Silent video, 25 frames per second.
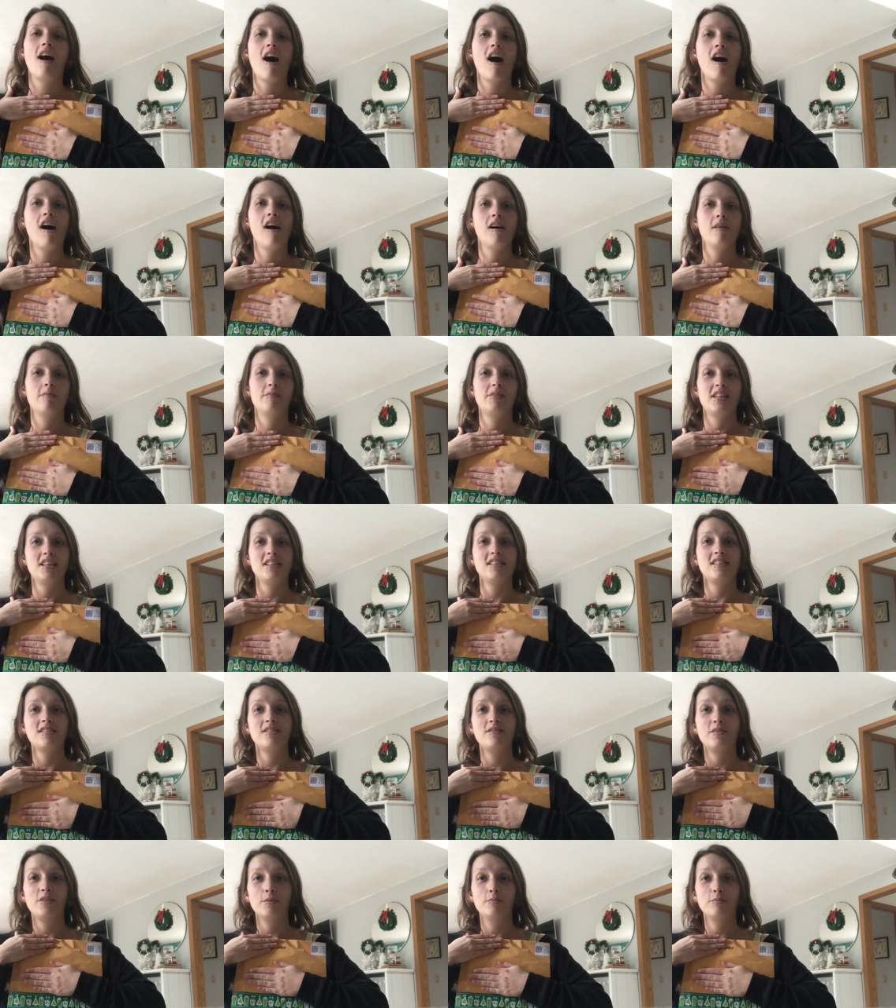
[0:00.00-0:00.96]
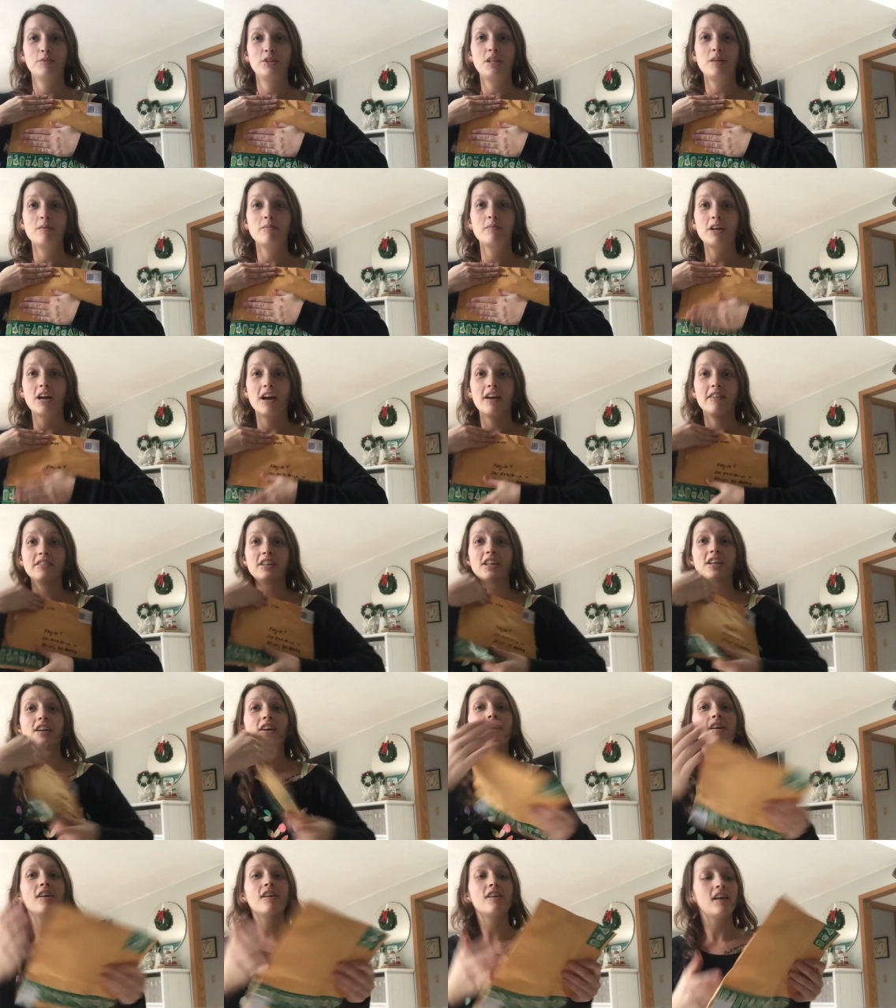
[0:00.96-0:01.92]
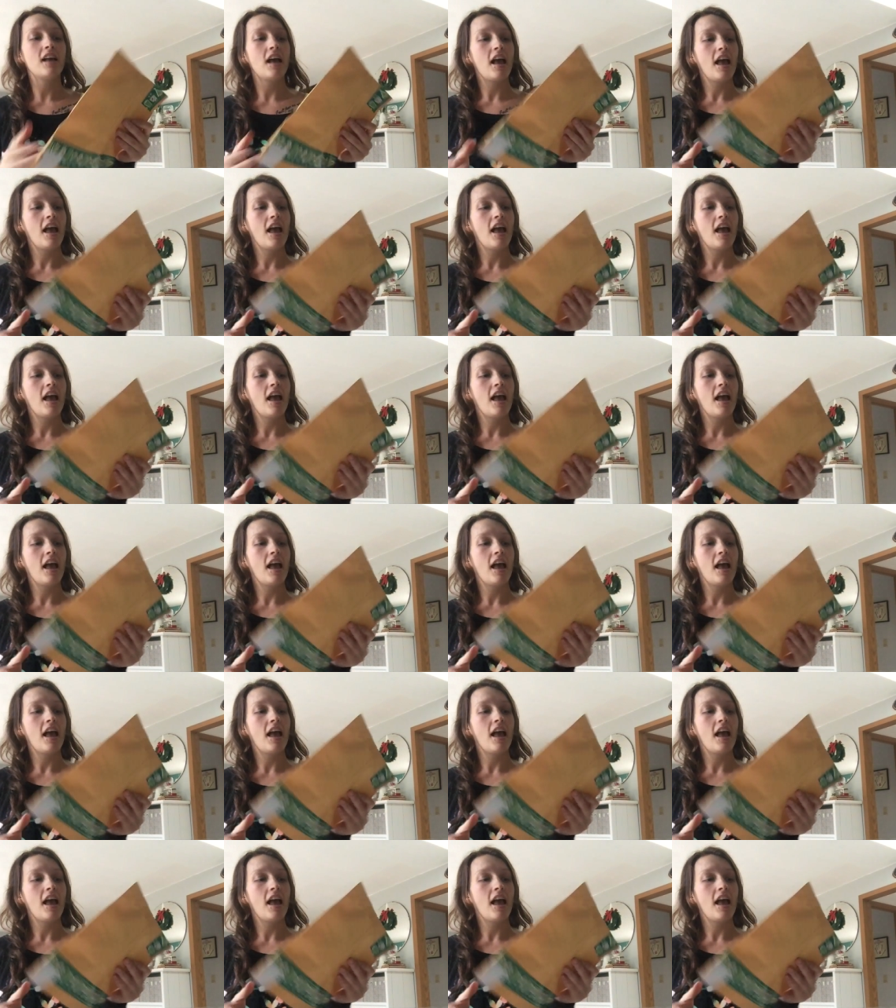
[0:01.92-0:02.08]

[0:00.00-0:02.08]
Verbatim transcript: Um, this is from Chief Crafty Girl.